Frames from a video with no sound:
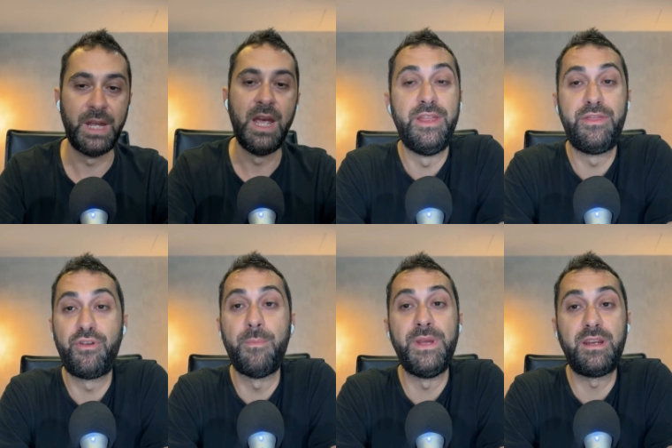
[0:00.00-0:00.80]

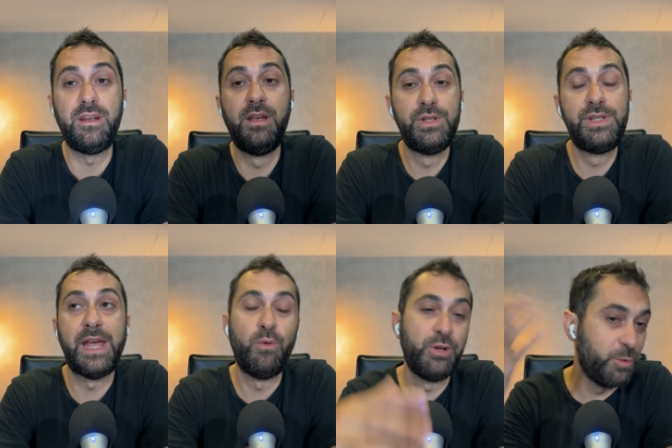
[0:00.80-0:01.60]
Anthropic,
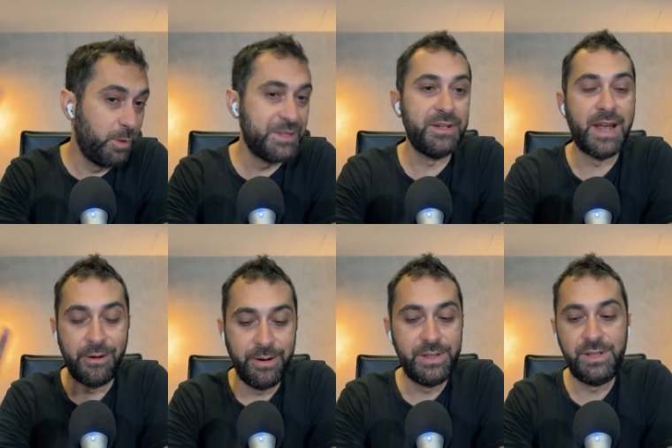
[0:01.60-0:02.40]
say what you will about the
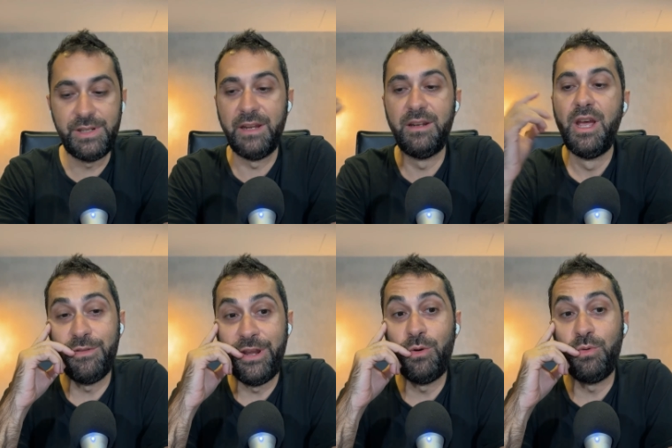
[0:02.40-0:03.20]
narrative, as you said,
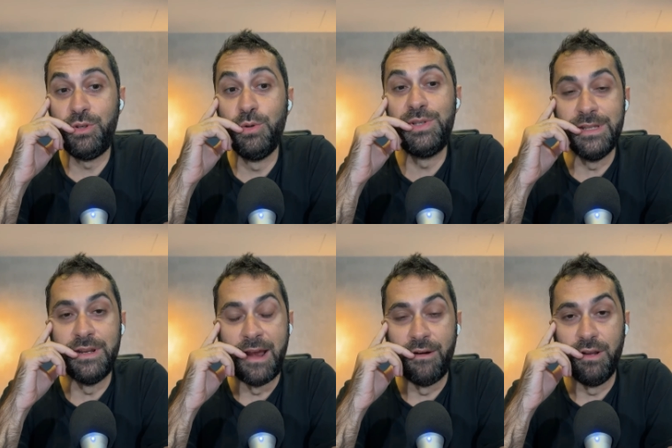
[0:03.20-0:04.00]
they're using the
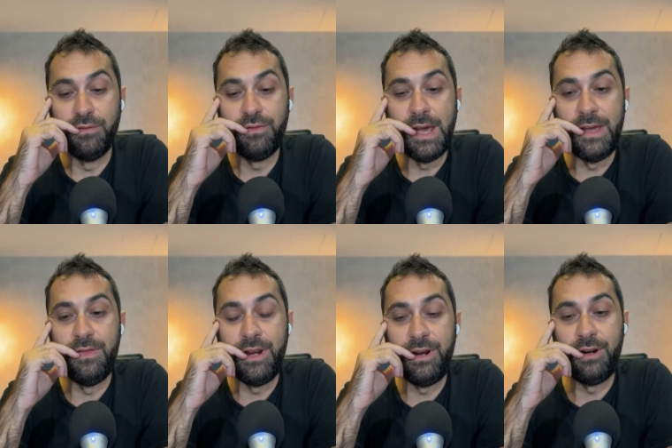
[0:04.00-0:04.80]
narrative
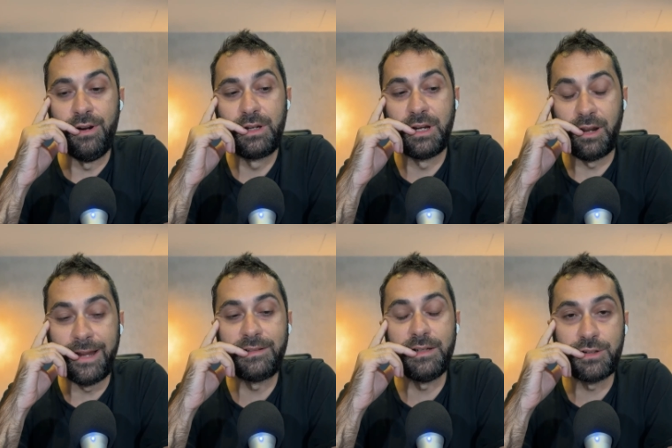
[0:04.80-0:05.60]
and they're
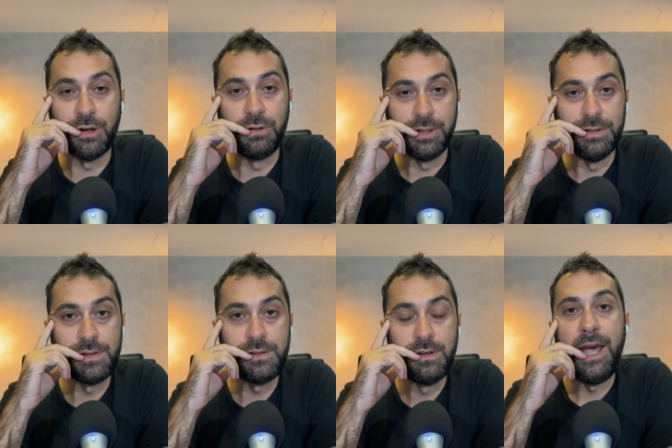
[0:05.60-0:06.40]
collecting
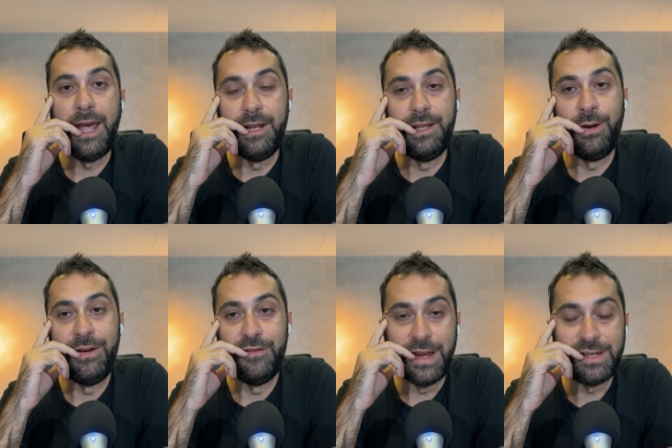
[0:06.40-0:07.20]
tokens and they're
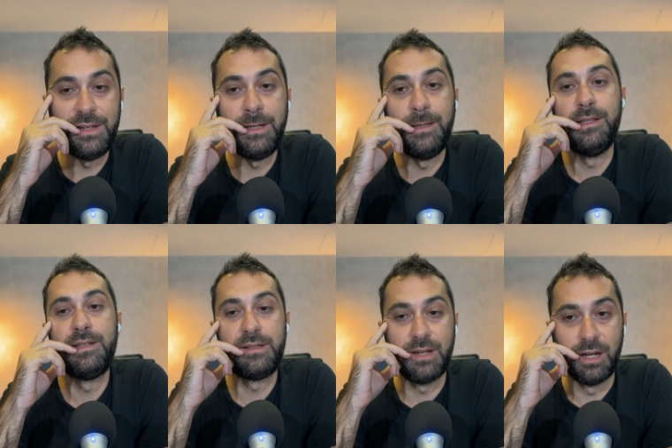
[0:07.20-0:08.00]
investing in this
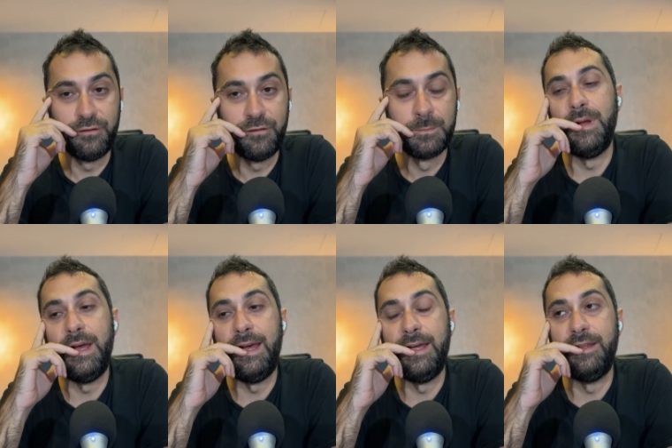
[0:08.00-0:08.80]
stuff
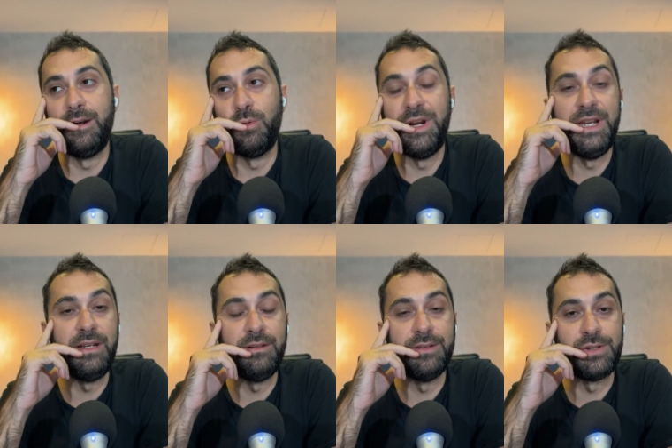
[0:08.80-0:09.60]
and they're
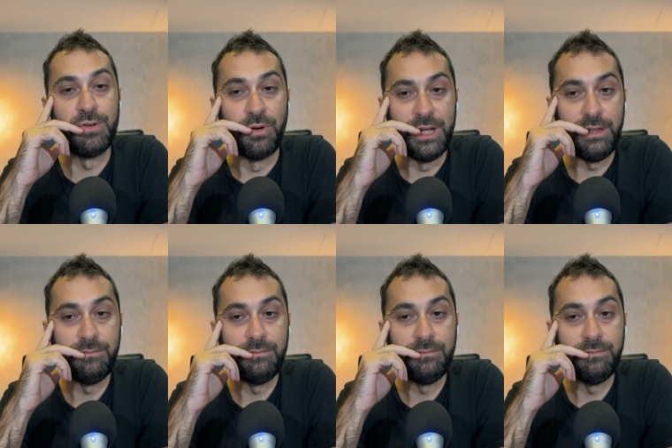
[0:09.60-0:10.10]
winning the story.